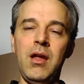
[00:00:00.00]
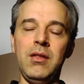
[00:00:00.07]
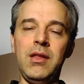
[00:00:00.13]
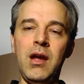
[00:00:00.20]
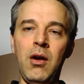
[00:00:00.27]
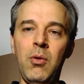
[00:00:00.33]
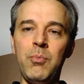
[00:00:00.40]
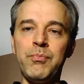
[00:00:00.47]

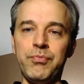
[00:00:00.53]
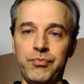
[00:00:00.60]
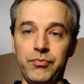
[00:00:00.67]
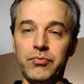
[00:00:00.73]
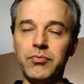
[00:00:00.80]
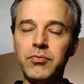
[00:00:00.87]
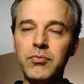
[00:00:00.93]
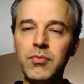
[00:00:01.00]
Now,
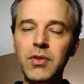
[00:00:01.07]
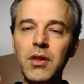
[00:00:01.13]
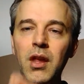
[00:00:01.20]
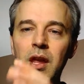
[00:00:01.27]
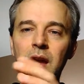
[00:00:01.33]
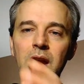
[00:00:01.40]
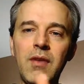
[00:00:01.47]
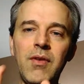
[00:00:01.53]

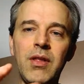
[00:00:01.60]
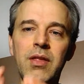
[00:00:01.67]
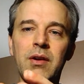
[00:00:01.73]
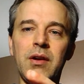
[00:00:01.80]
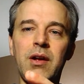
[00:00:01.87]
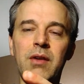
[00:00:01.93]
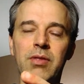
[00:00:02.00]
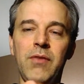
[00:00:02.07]
kind of on
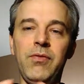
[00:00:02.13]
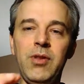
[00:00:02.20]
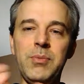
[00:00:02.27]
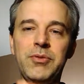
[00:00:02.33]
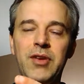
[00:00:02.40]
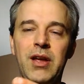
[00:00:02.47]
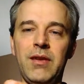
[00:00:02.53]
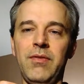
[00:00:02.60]
the flip
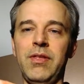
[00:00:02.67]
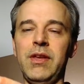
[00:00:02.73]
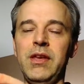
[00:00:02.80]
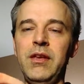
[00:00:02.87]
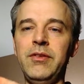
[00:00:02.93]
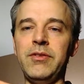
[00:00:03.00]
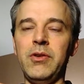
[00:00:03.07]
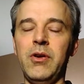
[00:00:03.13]
side of the
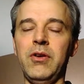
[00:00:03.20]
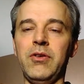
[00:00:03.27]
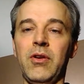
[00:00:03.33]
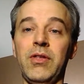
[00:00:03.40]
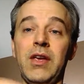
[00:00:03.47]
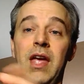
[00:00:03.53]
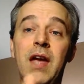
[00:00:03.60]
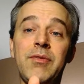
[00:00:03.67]
E series are
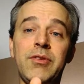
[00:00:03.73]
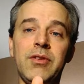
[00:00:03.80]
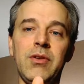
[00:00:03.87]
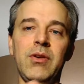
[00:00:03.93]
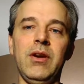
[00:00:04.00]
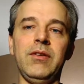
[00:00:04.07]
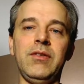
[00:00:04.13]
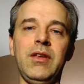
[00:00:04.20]
the F
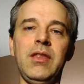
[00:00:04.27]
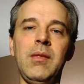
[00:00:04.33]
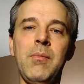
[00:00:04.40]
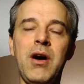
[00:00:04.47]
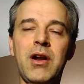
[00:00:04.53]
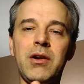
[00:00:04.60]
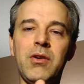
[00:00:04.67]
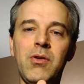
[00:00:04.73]
series, and the
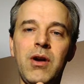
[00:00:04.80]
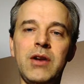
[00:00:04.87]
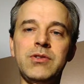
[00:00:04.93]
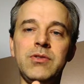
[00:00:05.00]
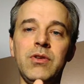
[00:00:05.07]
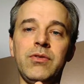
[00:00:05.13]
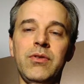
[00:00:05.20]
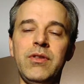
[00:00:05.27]
moniker I
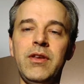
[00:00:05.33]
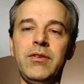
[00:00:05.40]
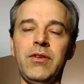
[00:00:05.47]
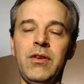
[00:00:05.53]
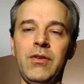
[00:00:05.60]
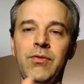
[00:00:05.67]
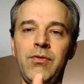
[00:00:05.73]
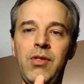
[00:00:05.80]
chose for this
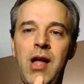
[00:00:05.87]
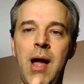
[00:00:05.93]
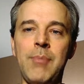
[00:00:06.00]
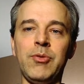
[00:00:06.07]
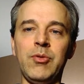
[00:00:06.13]
is FLOP.